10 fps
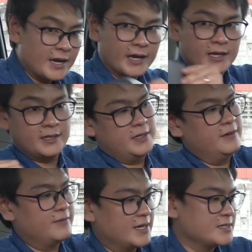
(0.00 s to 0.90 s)
And
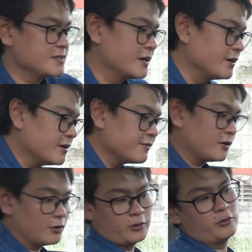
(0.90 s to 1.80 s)
if that's not enough,
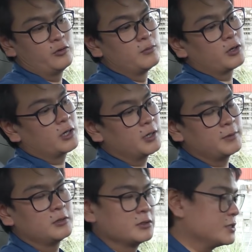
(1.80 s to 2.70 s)
there are two more cup
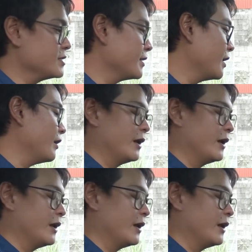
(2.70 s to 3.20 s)
holders there